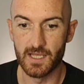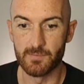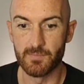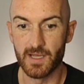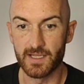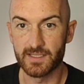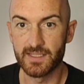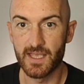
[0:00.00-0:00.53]

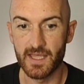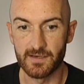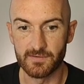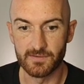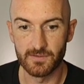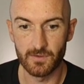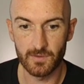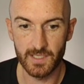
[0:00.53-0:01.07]
again.
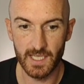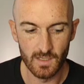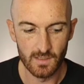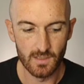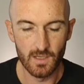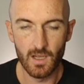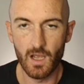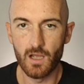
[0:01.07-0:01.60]

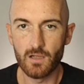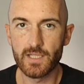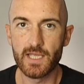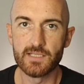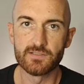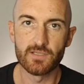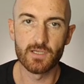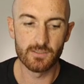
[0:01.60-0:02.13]
Okay,
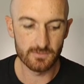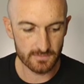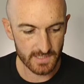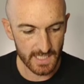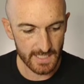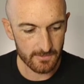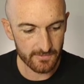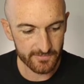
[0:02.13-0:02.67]
so
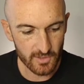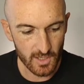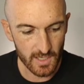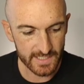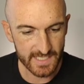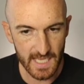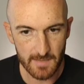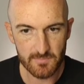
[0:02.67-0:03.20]
now I've got a
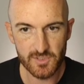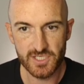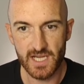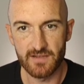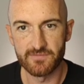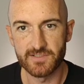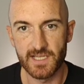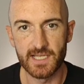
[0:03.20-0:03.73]

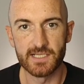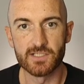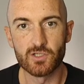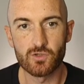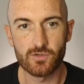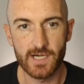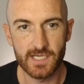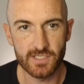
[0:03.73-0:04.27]
camshaft and
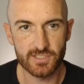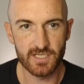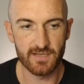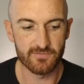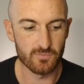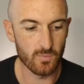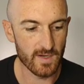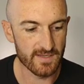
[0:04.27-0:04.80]

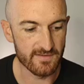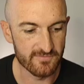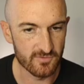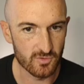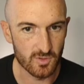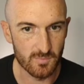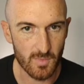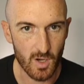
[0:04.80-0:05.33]
crankshaft
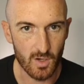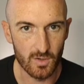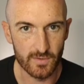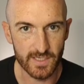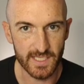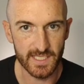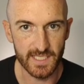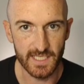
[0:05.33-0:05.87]
waveform on
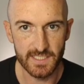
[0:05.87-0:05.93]
here.